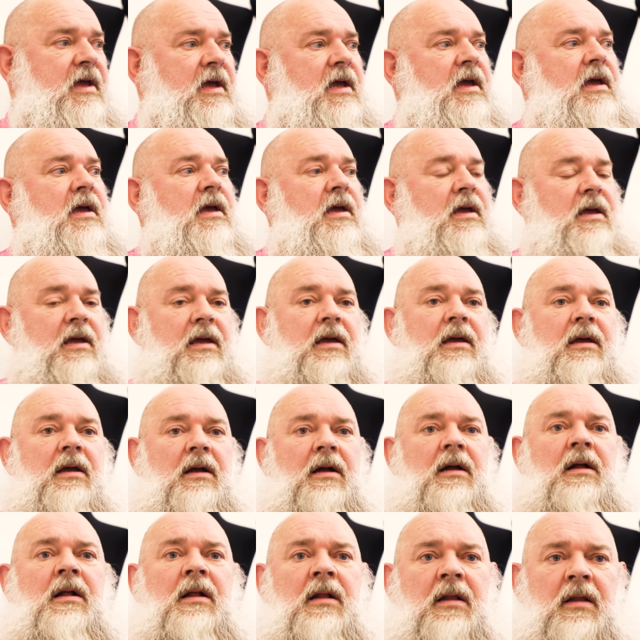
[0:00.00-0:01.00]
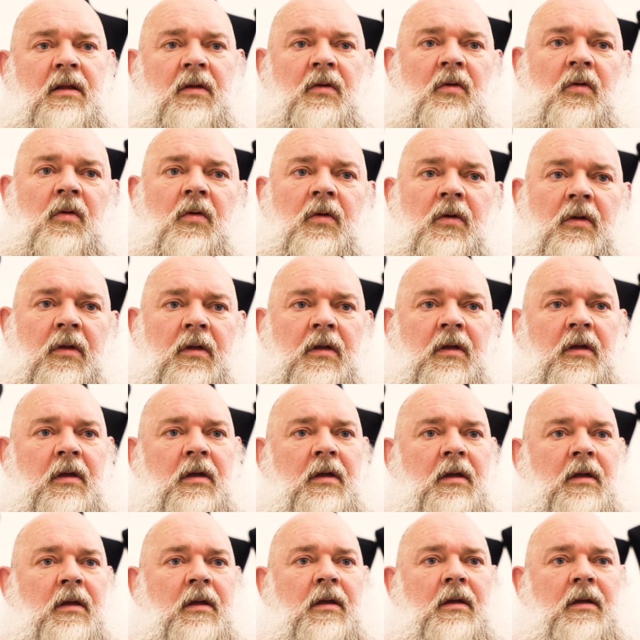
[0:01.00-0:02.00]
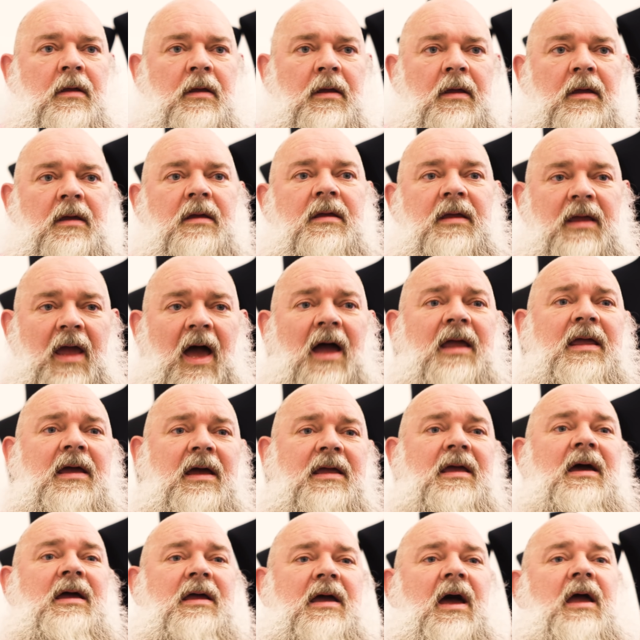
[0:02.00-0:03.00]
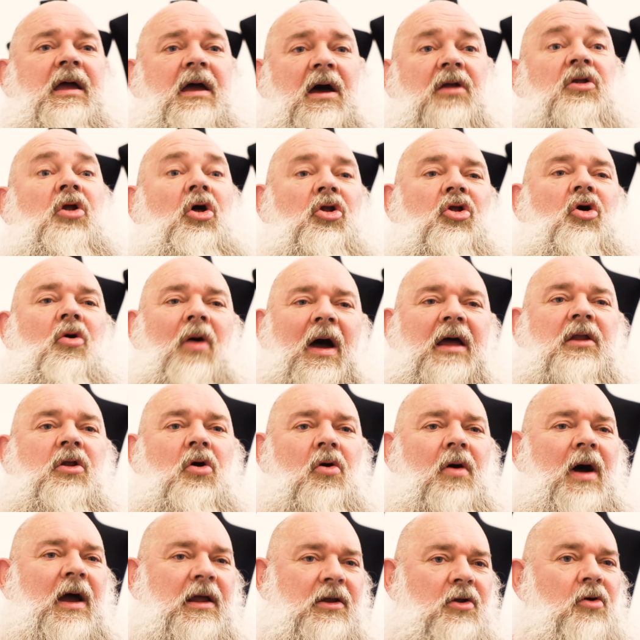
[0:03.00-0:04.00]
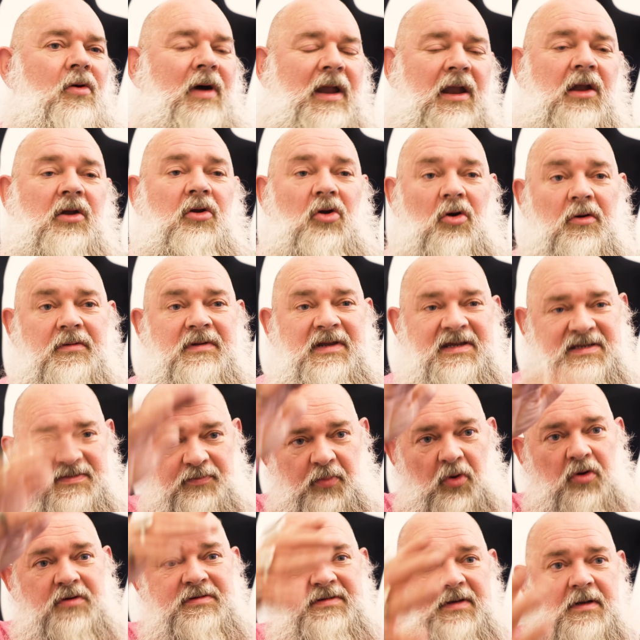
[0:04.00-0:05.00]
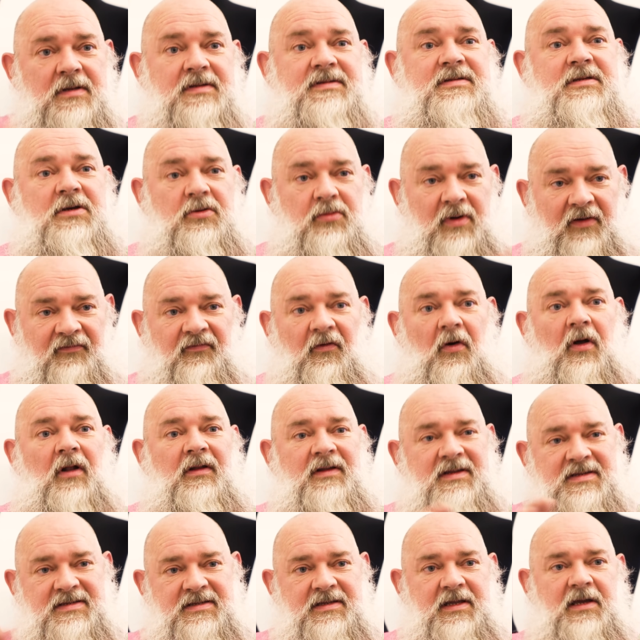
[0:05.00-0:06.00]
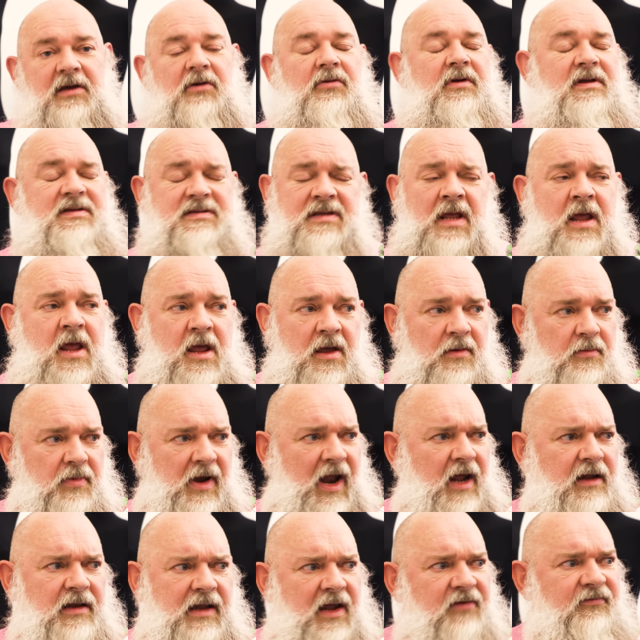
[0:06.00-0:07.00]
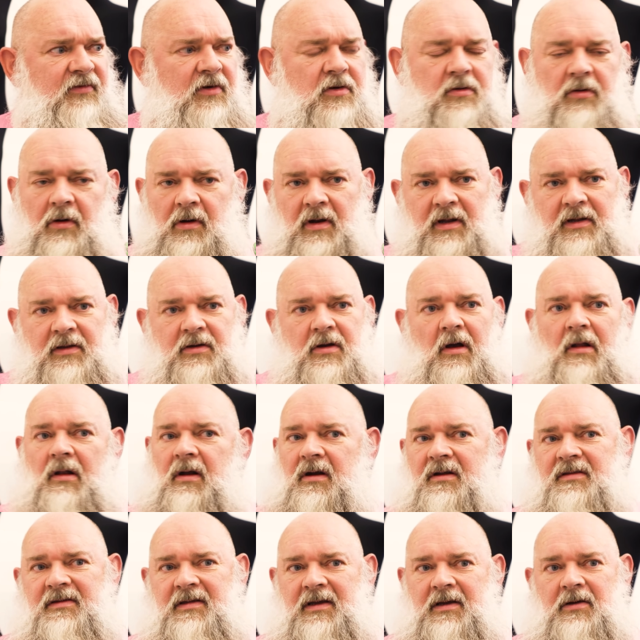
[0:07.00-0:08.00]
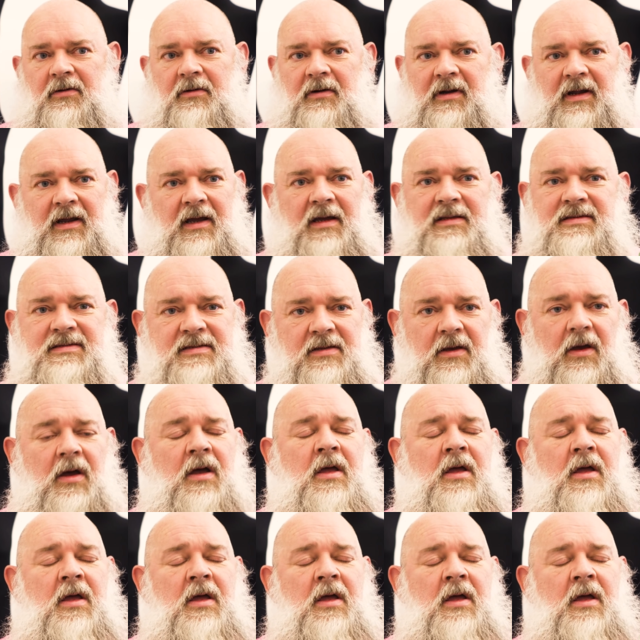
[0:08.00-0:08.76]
okay. It's almost down to a science. Yeah. No, I know, and I know these books also, yeah, with all these theories, but I never call it color theory. Yeah.